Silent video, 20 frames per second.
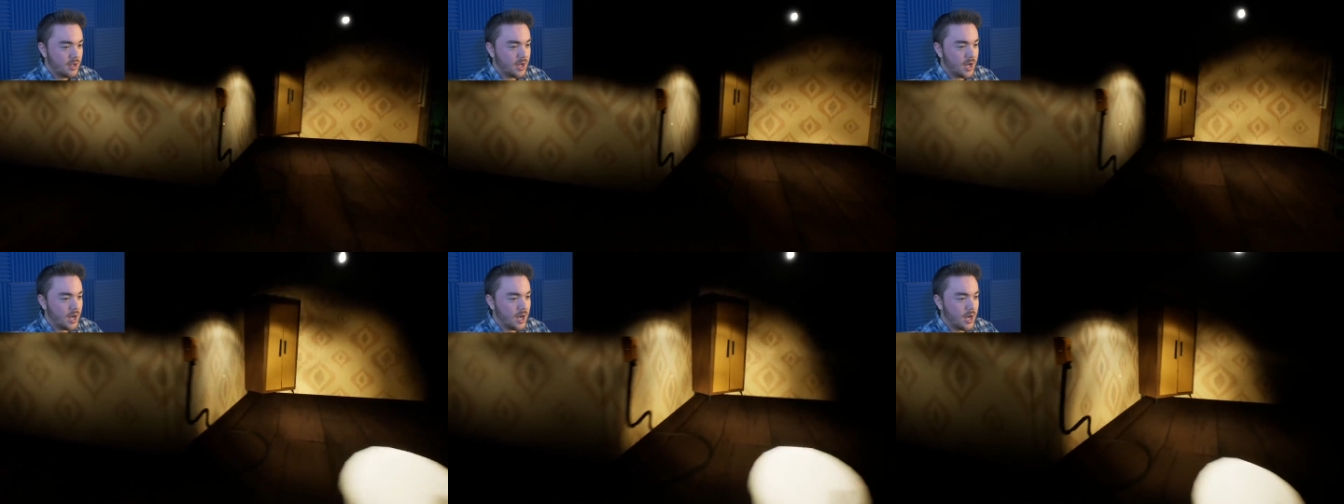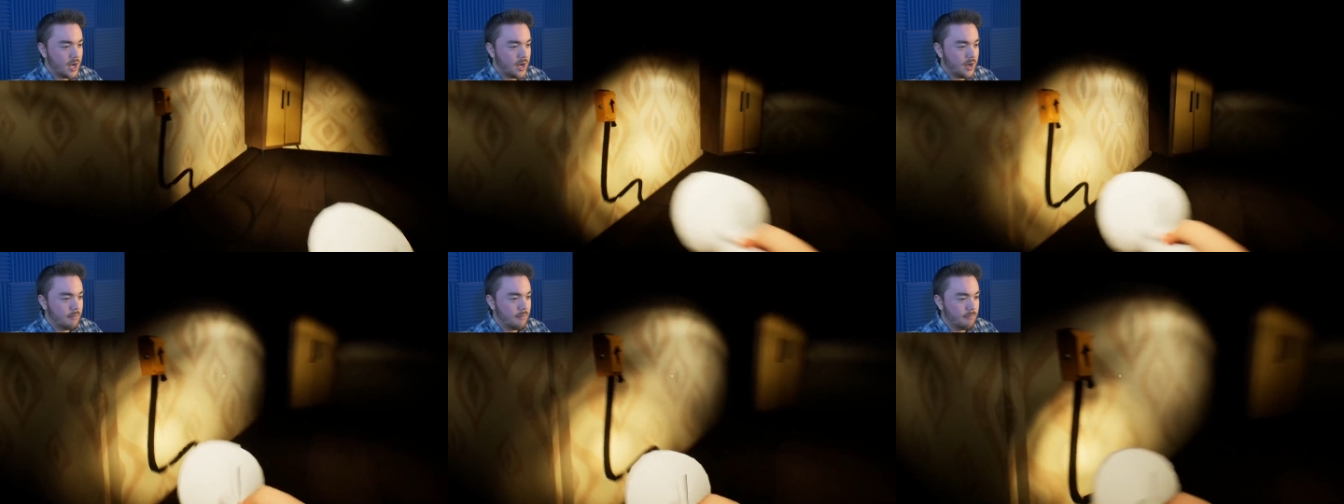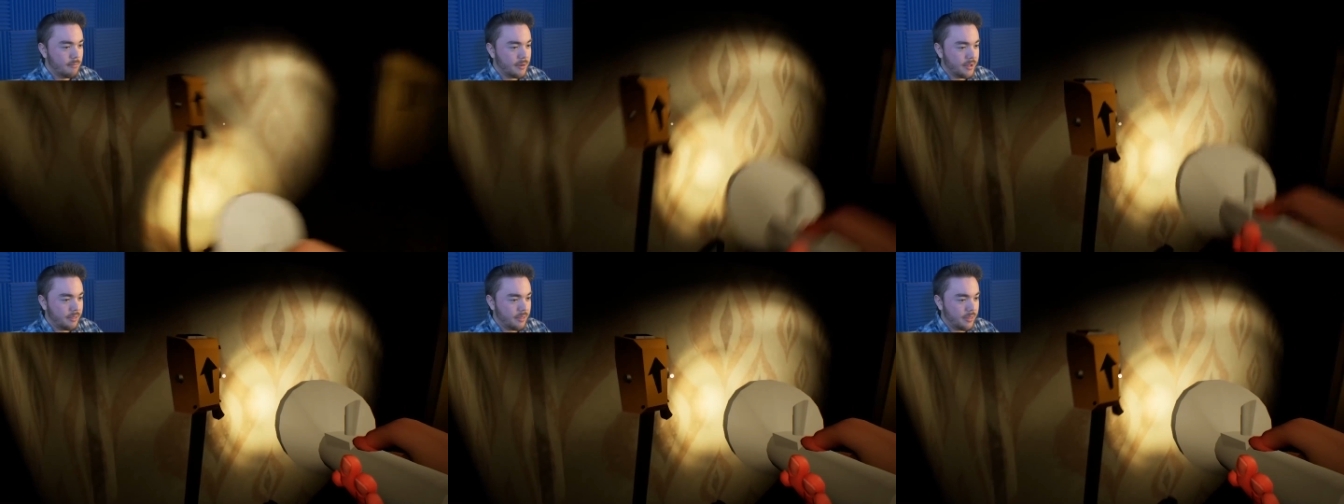Um,
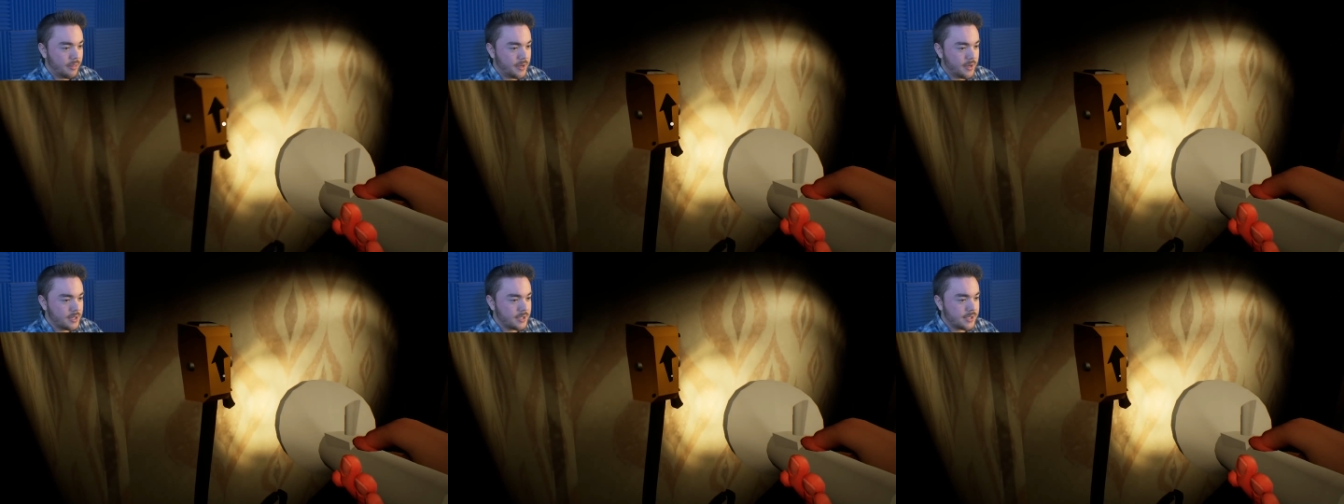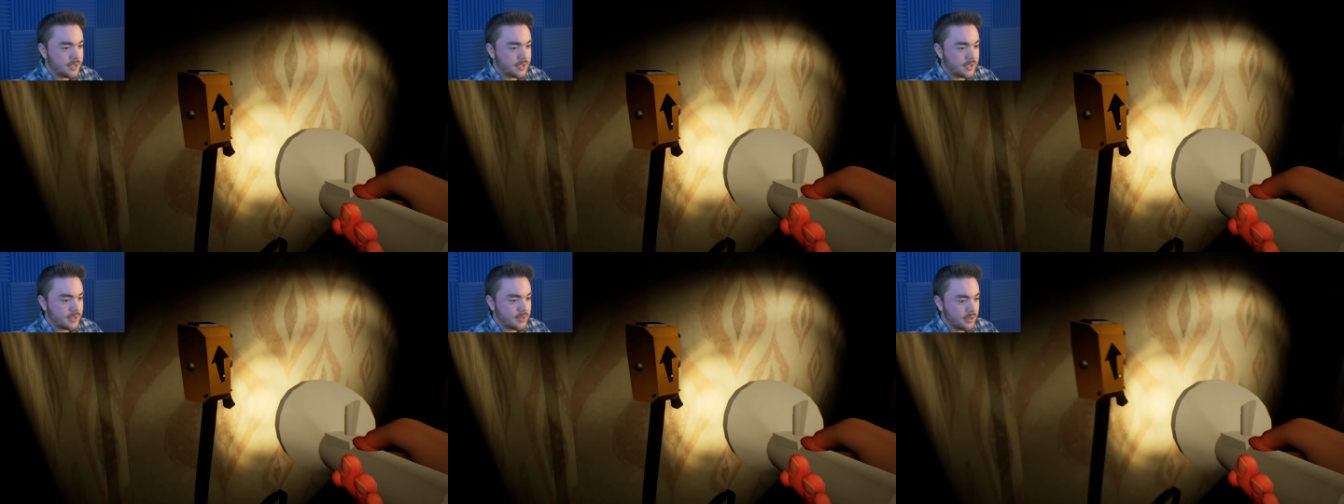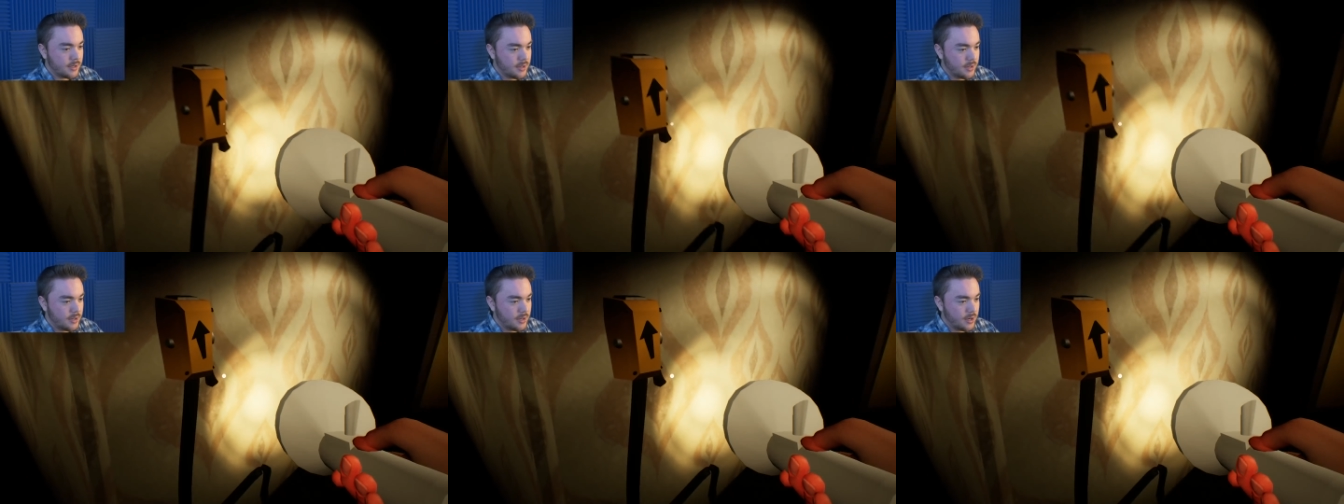but this
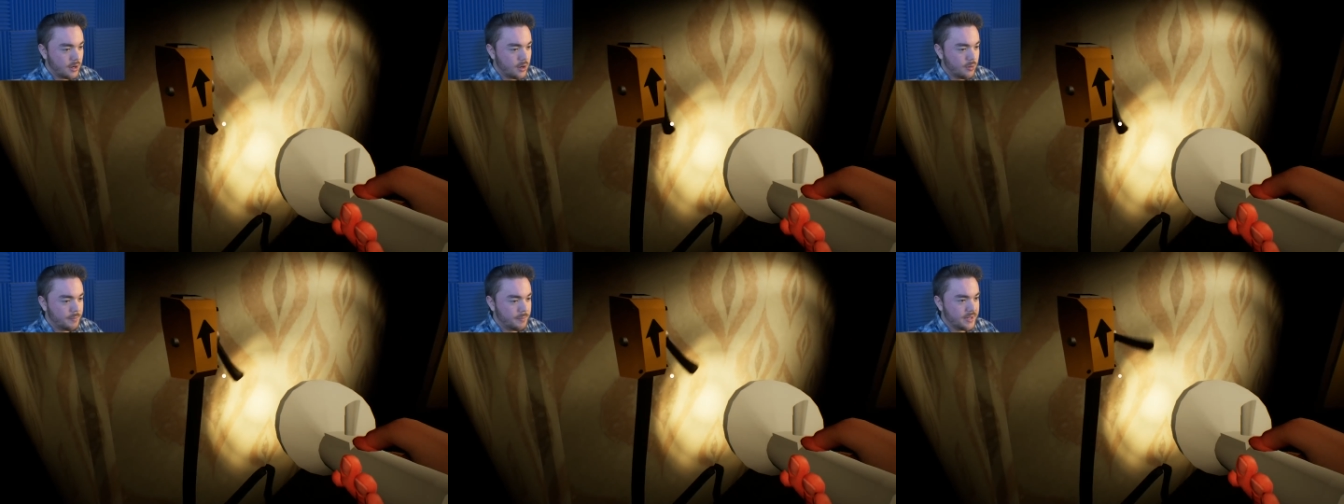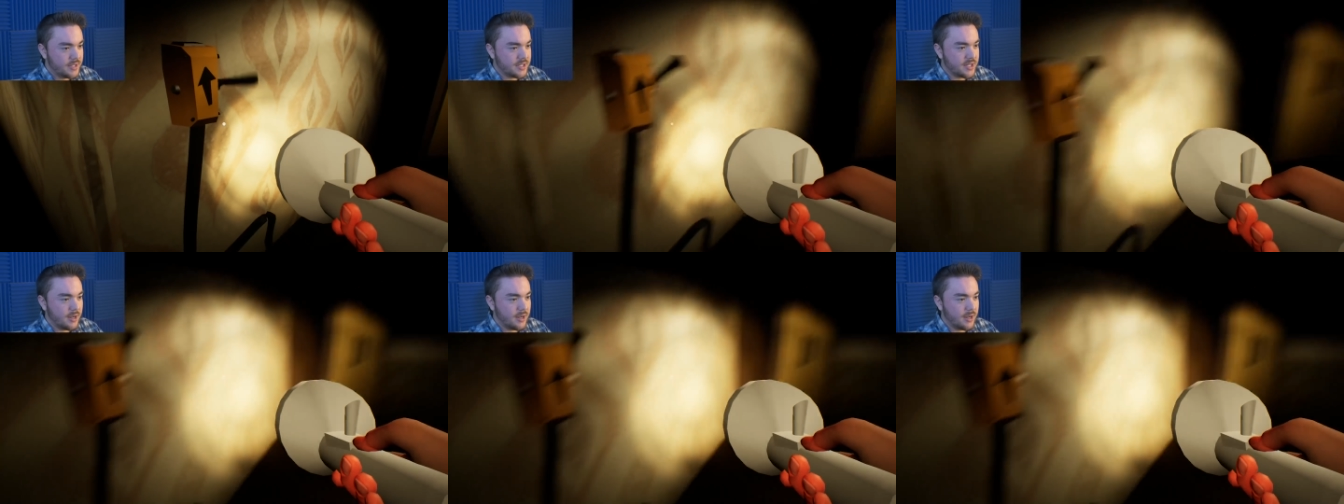opens